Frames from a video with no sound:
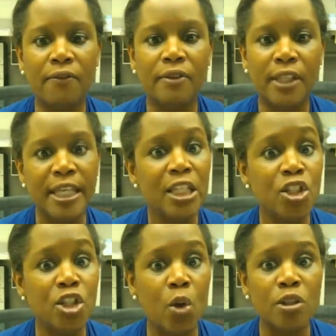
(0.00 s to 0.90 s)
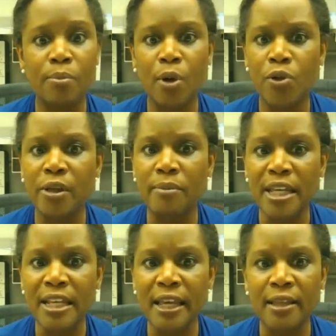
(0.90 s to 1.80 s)
the Keystone Symposium
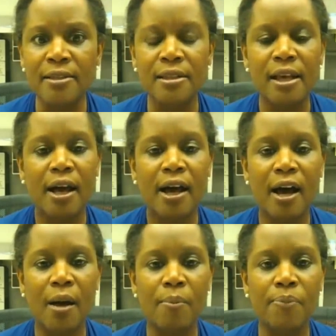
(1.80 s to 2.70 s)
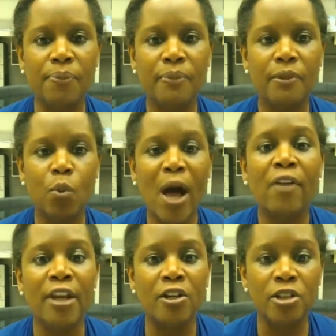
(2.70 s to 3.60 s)
meetings, while
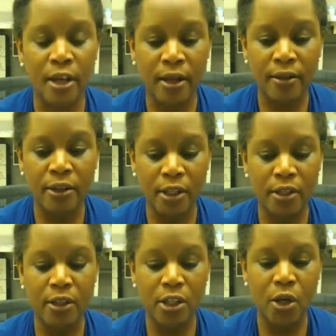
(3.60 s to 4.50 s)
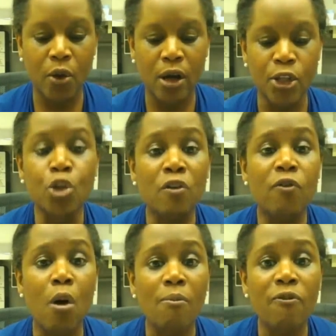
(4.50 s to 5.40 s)
there's a
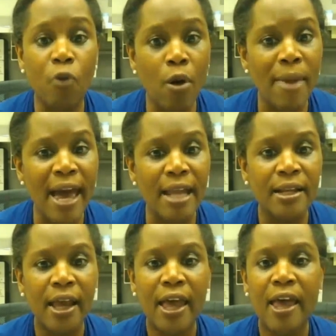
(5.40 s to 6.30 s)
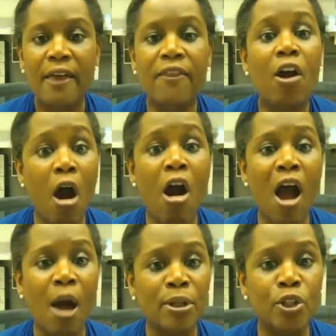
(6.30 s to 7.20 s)
uniform format, there are
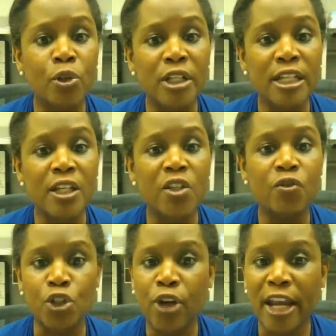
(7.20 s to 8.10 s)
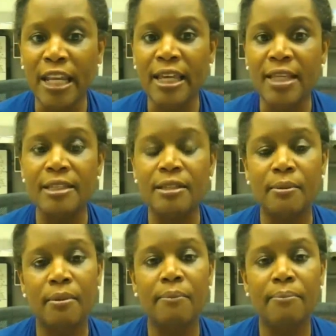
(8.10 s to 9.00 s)
opportunities for trainees,
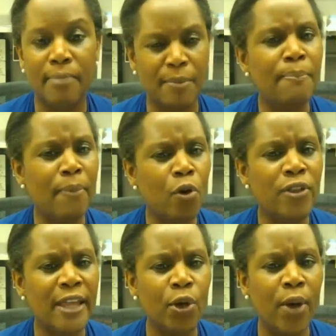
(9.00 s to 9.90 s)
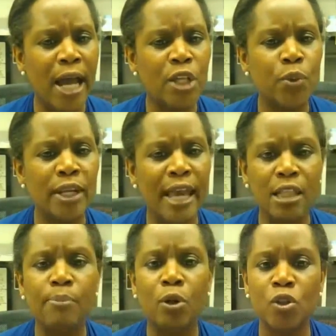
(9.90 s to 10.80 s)
both at the graduate and the
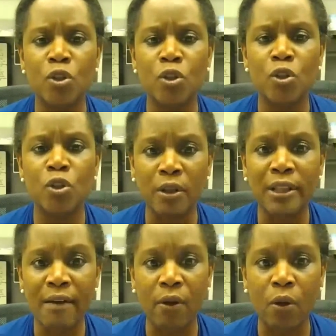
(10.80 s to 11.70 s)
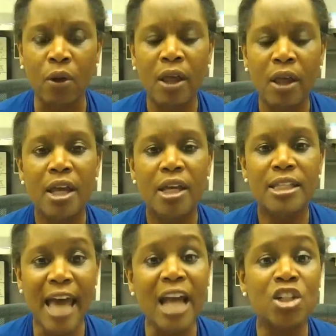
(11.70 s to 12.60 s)
postdoctoral level,
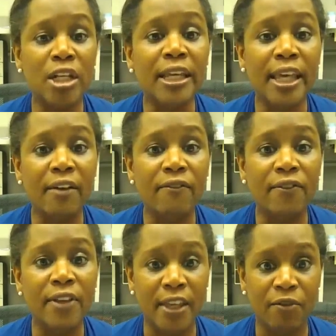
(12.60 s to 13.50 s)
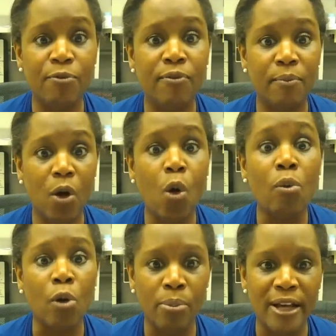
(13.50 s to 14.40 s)
to actually give
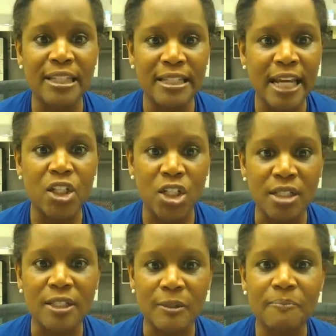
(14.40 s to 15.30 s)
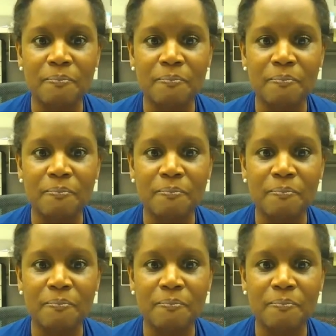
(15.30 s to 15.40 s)
oral presentations.